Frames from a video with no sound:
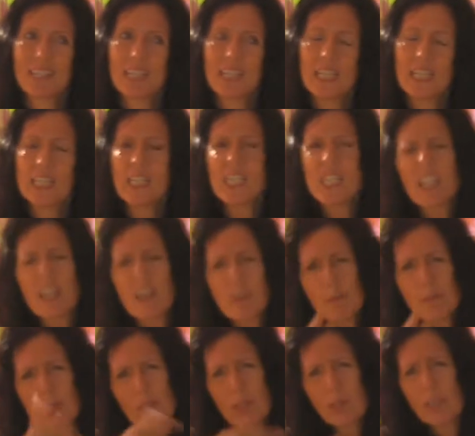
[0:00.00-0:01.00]
And she said, I've
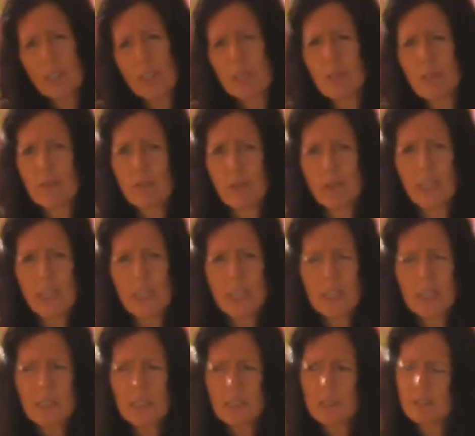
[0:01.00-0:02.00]
been doing this for a
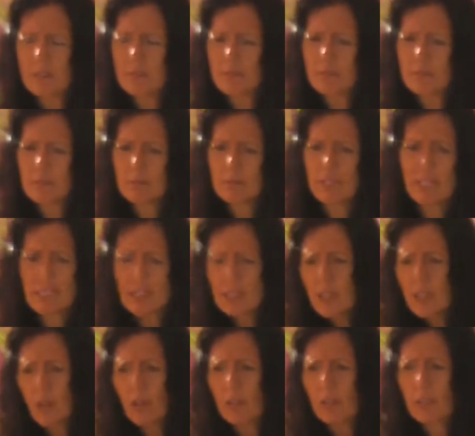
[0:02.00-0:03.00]
year, and that's
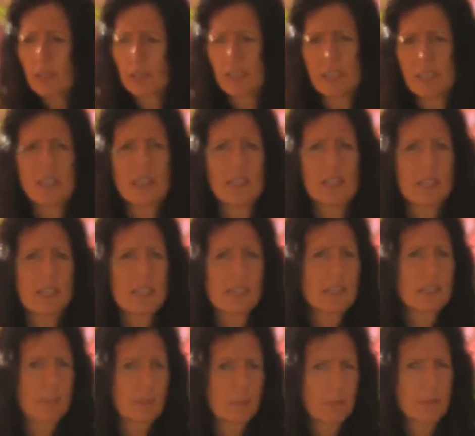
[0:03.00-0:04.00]
the only thing that
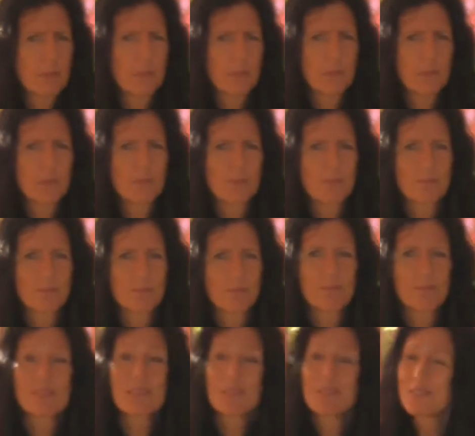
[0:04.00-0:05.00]
hasn't come true.
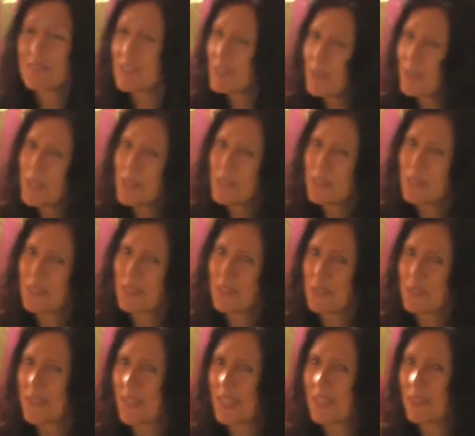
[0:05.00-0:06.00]
So I took a
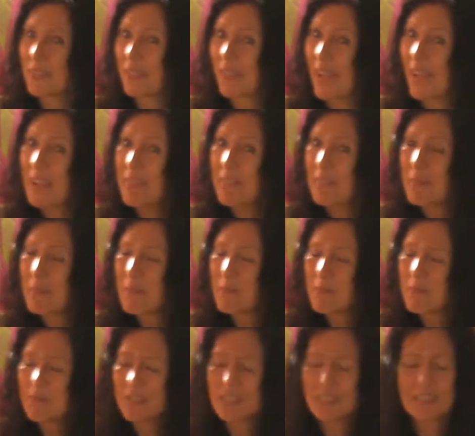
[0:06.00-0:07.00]
look at her life,
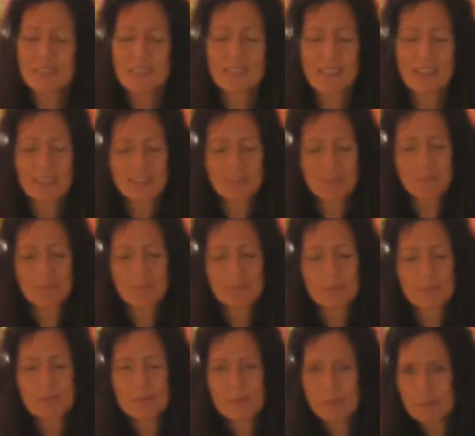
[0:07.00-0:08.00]
and I thought
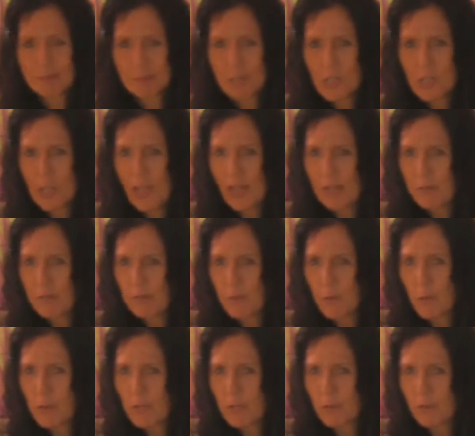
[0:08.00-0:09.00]
she had a
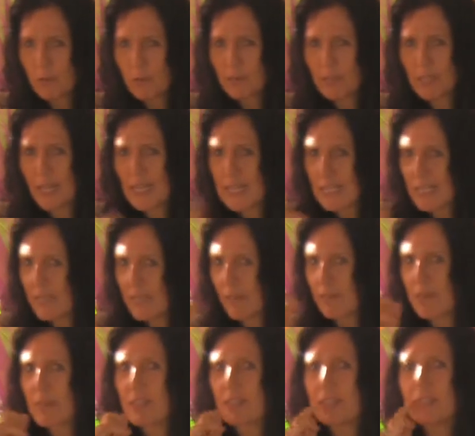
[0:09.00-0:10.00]
4-year-old and
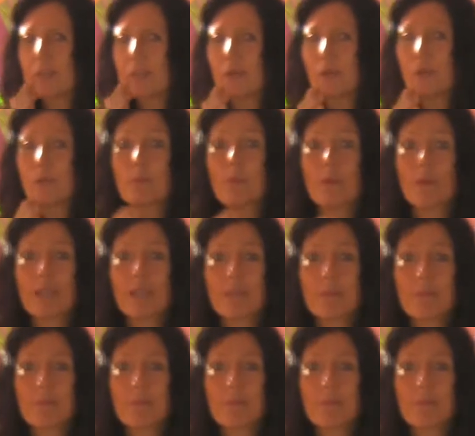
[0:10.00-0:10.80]
17-year-old boy.